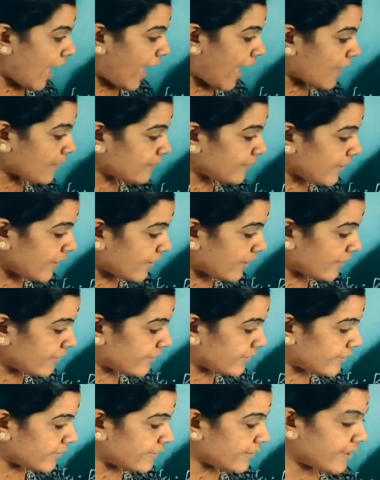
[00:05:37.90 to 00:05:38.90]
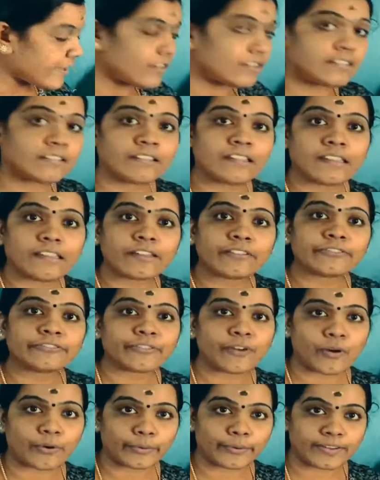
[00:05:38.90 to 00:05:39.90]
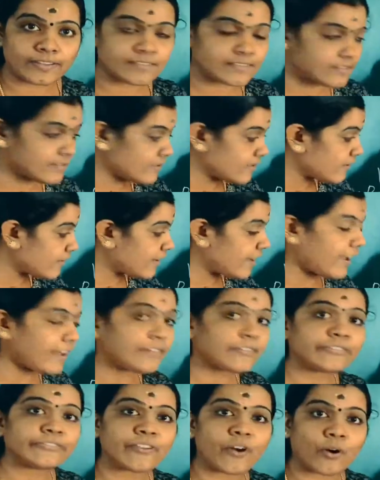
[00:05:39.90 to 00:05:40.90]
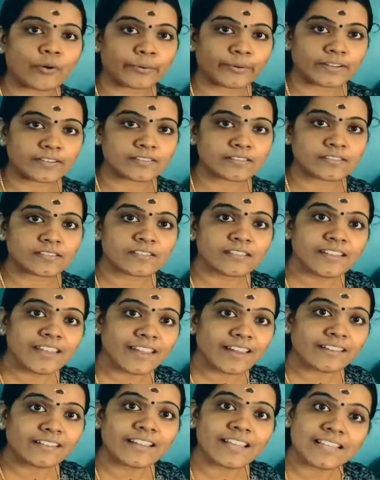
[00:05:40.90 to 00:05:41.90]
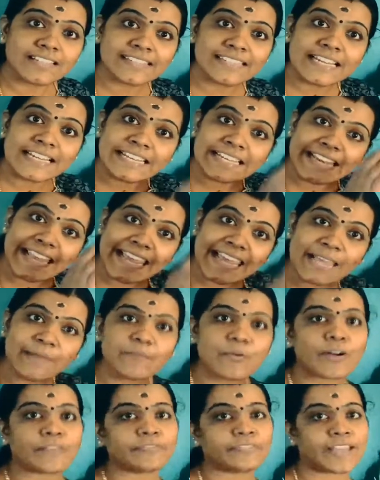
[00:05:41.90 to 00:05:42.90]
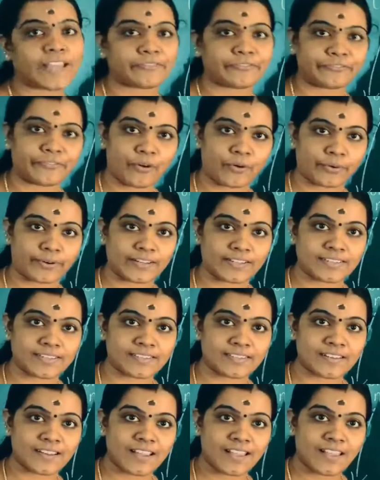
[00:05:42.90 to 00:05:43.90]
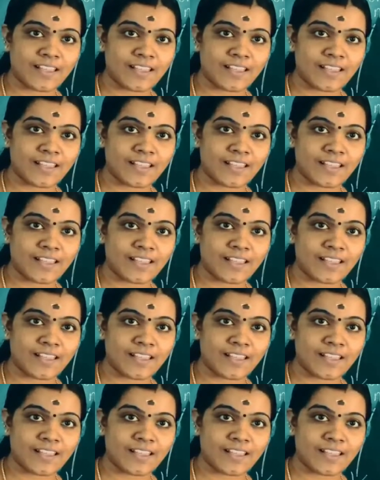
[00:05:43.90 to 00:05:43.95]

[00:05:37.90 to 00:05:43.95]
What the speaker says: I am written here Gir forest. Gir forest. Gir is the name of that forest.